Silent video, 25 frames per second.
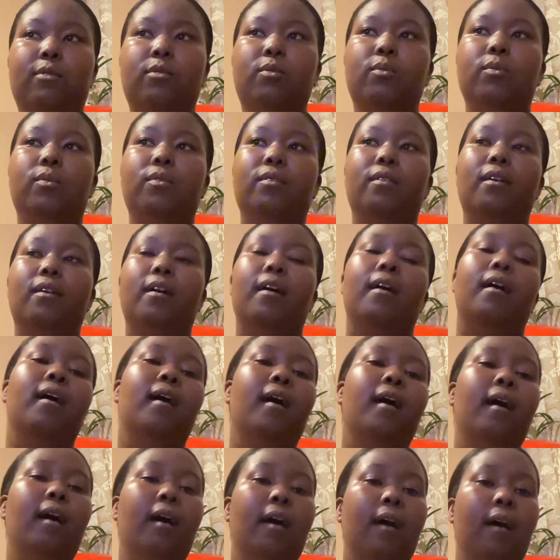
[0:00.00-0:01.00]
to the
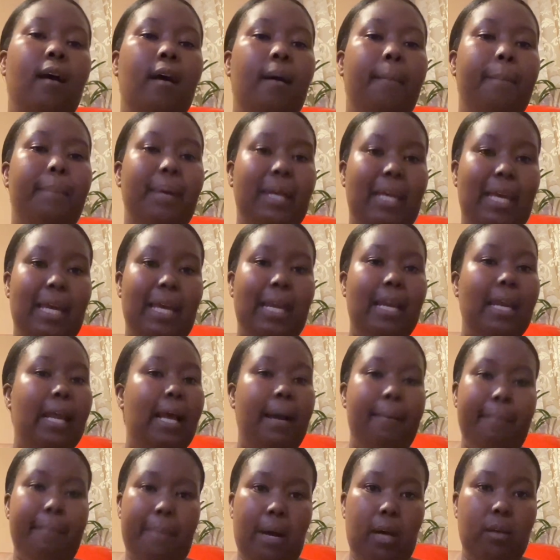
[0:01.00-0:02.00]
beginning
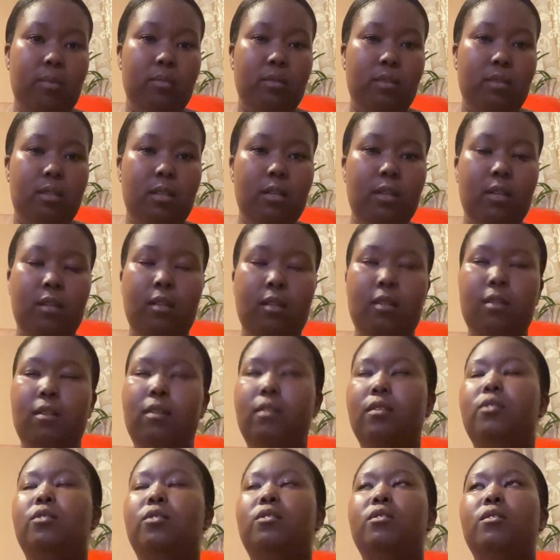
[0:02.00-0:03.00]
amount.
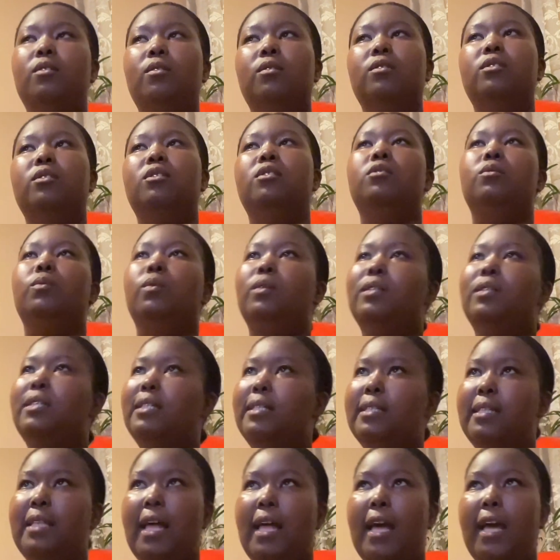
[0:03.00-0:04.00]
So she taught us
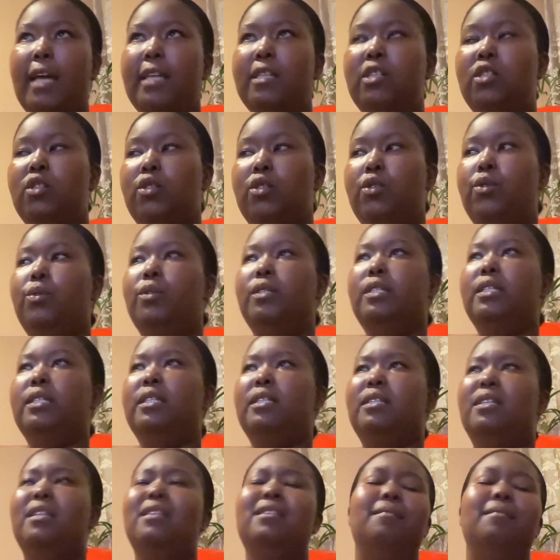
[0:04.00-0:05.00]
that. She taught us
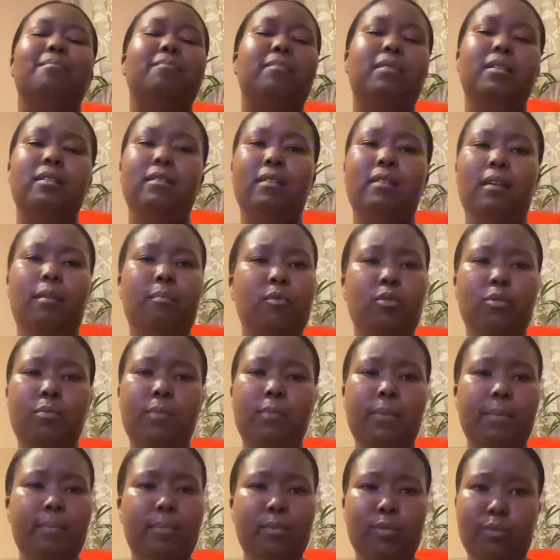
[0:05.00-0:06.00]
that's something that most
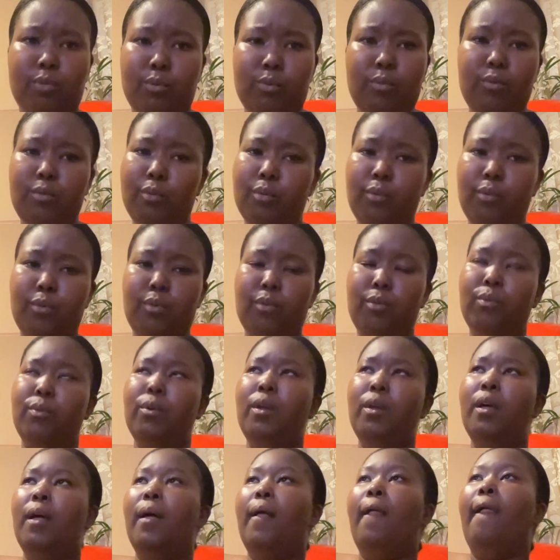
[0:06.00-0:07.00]
people do know
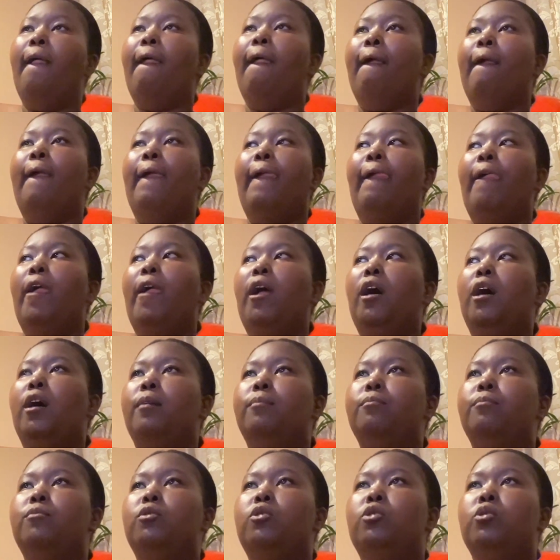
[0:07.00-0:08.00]

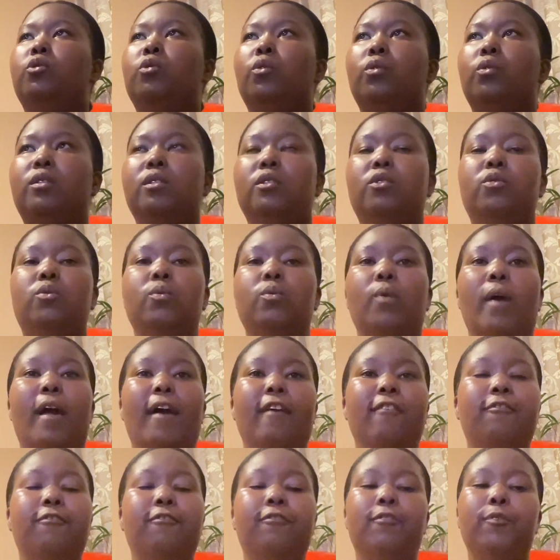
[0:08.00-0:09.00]
though. She taught us to
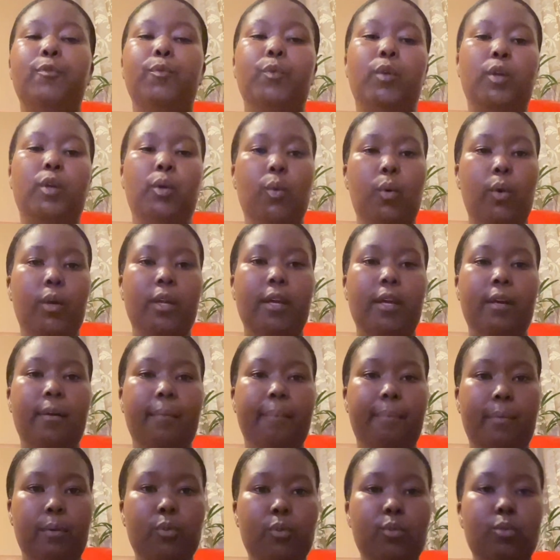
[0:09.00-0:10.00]
have recording
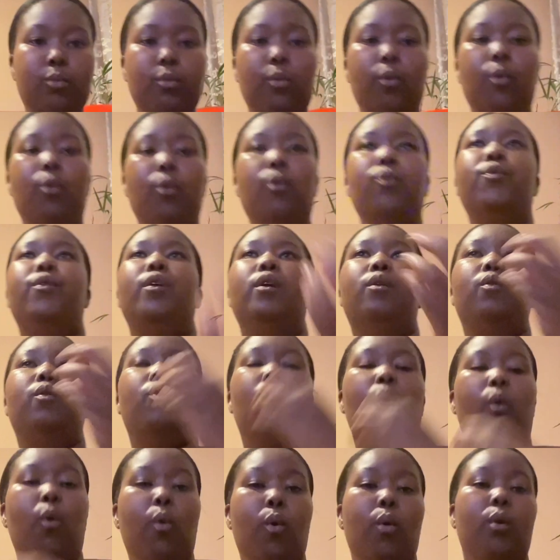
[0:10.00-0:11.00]
books or
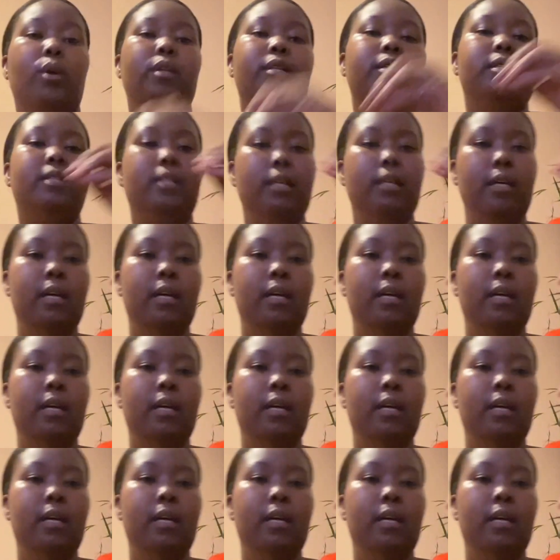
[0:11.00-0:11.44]
record